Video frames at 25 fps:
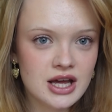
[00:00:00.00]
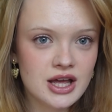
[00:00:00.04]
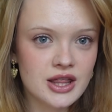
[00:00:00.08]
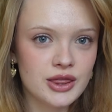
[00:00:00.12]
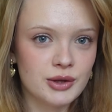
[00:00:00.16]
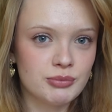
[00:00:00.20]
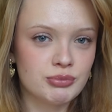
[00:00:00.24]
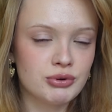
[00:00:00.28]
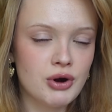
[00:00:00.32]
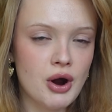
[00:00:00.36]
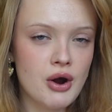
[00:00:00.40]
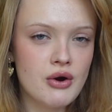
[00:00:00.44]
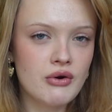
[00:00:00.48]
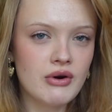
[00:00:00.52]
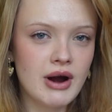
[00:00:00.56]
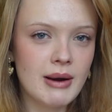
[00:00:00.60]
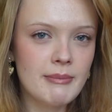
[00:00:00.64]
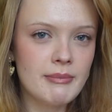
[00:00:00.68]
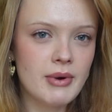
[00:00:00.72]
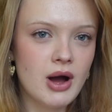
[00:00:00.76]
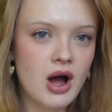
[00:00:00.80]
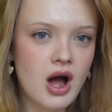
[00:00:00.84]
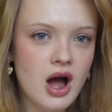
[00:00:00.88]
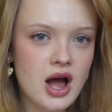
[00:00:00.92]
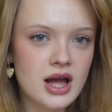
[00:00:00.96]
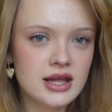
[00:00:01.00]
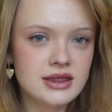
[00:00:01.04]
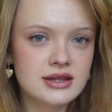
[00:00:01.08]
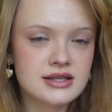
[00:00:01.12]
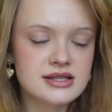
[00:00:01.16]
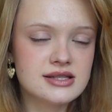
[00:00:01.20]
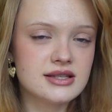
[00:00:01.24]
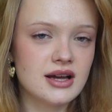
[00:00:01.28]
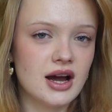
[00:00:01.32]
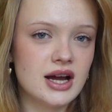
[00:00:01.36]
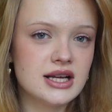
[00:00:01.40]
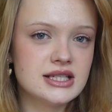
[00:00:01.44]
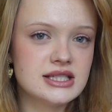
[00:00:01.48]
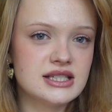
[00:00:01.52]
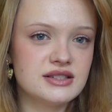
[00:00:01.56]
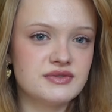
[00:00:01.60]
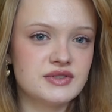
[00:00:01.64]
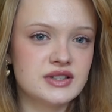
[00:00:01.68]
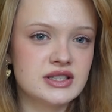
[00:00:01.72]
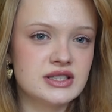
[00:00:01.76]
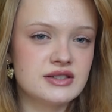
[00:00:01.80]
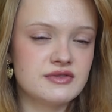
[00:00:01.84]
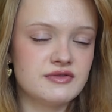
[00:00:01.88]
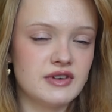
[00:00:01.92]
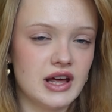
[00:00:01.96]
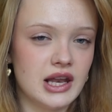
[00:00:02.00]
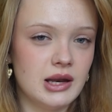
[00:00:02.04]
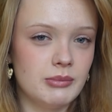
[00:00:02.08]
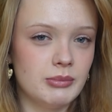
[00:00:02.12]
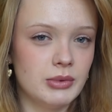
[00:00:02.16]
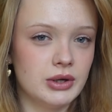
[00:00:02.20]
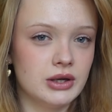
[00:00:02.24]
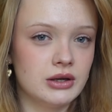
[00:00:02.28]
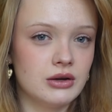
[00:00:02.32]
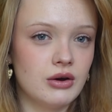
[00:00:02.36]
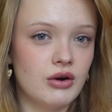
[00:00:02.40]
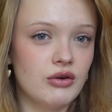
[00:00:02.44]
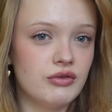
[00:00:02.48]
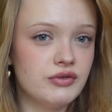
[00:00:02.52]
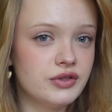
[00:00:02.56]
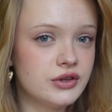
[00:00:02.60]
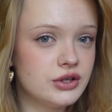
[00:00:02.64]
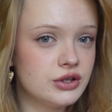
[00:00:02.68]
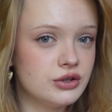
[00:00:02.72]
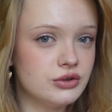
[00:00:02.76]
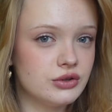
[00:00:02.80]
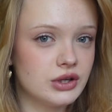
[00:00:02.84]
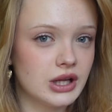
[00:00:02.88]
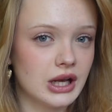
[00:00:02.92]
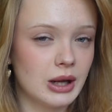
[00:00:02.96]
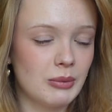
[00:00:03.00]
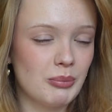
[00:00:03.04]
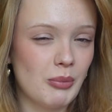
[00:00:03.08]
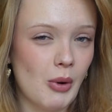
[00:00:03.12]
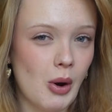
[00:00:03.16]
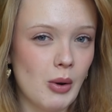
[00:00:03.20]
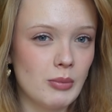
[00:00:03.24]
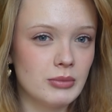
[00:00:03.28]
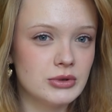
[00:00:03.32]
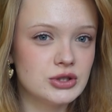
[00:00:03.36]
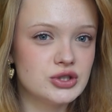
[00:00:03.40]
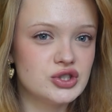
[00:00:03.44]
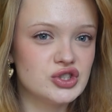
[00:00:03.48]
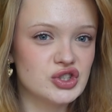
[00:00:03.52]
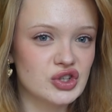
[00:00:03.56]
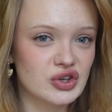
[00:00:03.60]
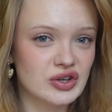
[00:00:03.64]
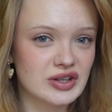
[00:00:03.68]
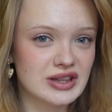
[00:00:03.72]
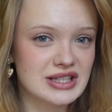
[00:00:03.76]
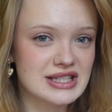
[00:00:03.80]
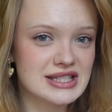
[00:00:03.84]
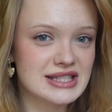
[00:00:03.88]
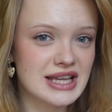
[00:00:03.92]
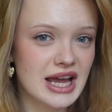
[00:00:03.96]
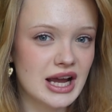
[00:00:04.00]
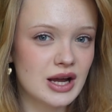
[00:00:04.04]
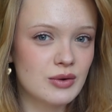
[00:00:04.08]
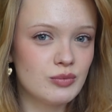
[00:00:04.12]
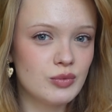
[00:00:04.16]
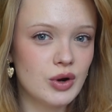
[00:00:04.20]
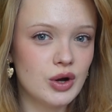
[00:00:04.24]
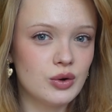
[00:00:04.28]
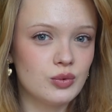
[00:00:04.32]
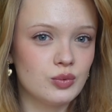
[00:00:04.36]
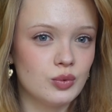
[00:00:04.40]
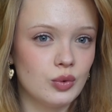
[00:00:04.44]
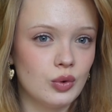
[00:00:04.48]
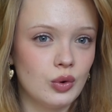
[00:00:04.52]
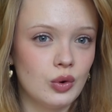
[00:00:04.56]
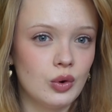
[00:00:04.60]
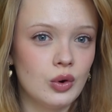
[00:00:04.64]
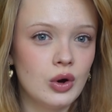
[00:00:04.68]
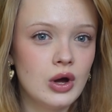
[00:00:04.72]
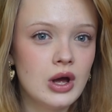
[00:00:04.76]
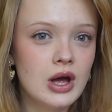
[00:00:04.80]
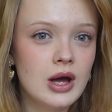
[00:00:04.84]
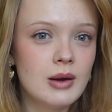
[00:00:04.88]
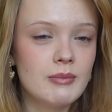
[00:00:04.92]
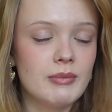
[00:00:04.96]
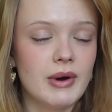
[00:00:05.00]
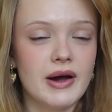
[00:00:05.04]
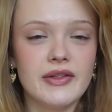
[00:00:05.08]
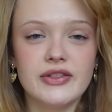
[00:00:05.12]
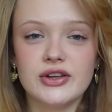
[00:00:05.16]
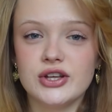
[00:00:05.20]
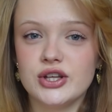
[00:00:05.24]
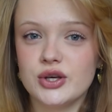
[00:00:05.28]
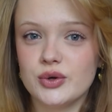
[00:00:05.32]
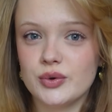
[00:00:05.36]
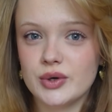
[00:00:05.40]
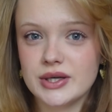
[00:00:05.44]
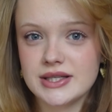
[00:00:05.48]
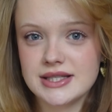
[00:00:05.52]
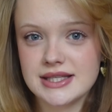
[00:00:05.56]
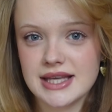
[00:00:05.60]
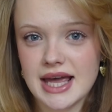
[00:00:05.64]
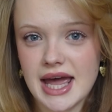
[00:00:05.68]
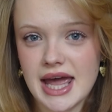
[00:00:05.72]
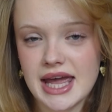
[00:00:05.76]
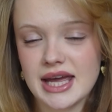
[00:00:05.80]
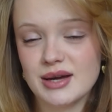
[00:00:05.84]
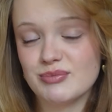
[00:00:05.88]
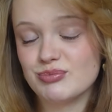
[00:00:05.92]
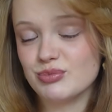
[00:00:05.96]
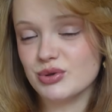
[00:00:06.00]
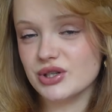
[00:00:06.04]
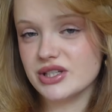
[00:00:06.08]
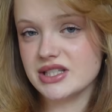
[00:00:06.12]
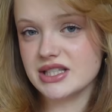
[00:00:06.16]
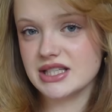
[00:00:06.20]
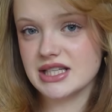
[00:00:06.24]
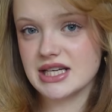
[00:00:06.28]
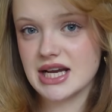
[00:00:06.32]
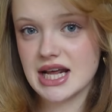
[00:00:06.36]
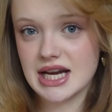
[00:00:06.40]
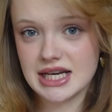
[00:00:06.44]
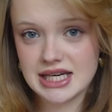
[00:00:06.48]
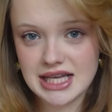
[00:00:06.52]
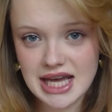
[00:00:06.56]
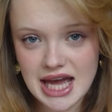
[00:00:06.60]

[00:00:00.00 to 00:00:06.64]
the program behind the scientific development of the nuclear bomb during the Second World War by the USA, Britain, and